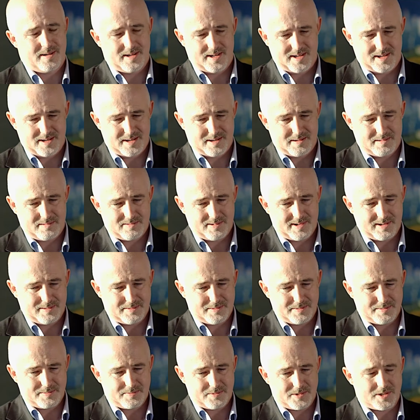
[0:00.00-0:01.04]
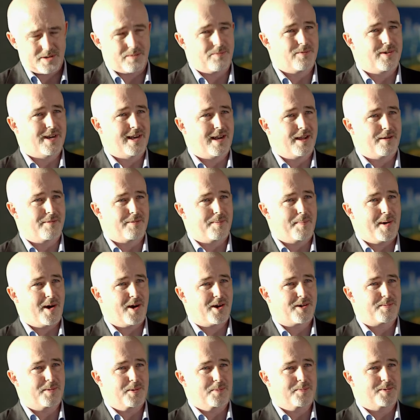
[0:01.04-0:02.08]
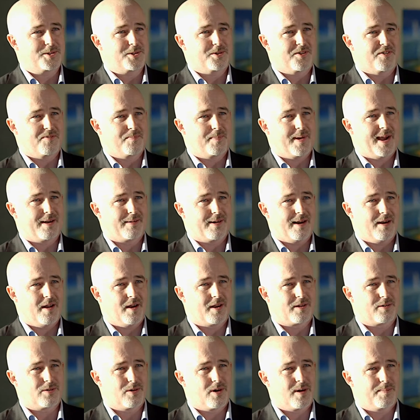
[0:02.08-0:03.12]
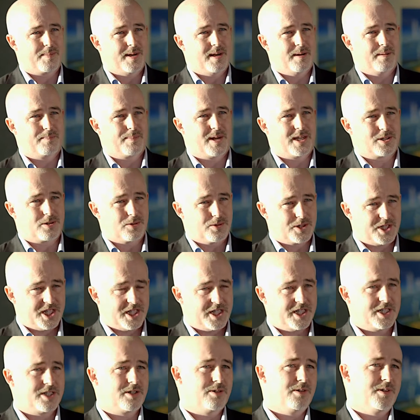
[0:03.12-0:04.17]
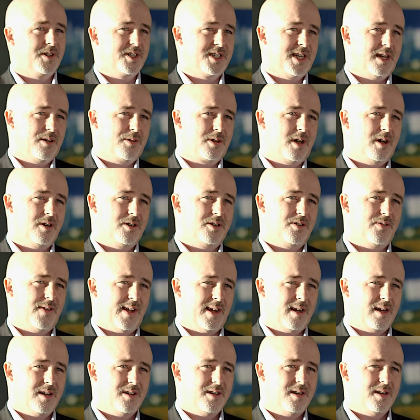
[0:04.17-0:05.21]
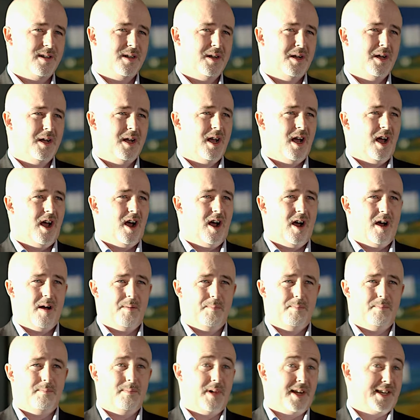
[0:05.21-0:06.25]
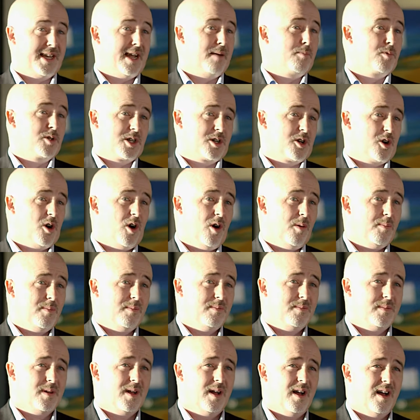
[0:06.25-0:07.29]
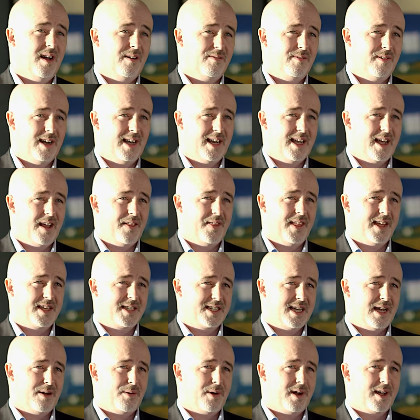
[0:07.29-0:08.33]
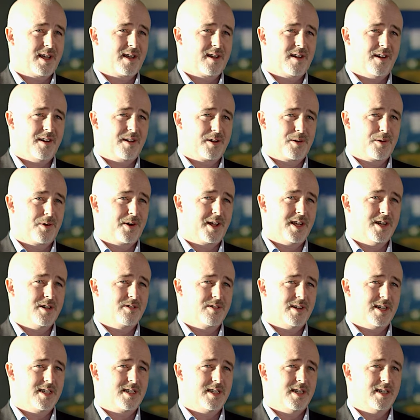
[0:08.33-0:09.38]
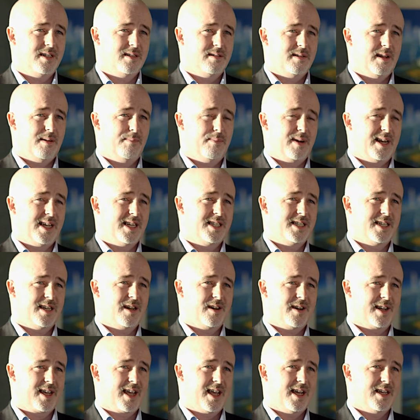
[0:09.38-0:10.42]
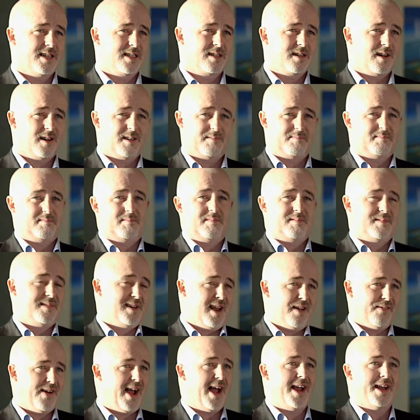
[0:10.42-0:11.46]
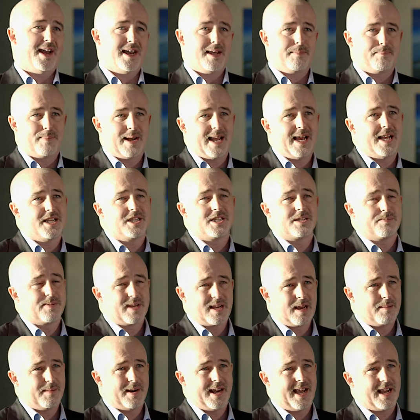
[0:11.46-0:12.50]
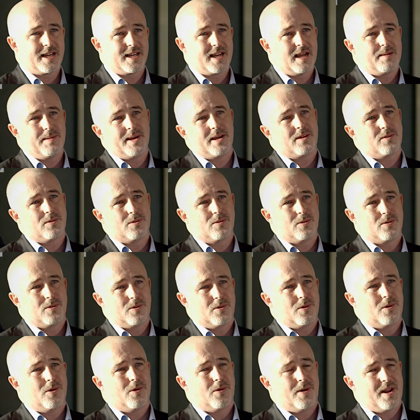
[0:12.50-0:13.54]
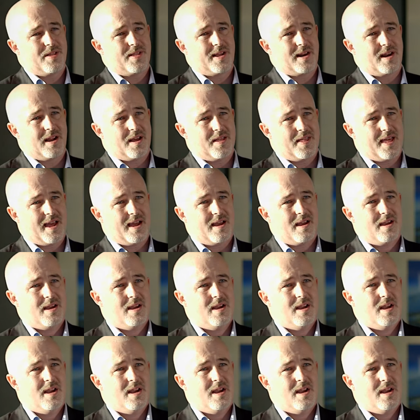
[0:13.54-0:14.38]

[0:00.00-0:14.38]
well, it wasn't really a remarkable sort of background. I grew up in a place called Chichester on the south coast of England. Yeah. My dad was a cop, really, and that's how I kind of got interested in policing, I guess. I never had any plans to become an academic or anything like that.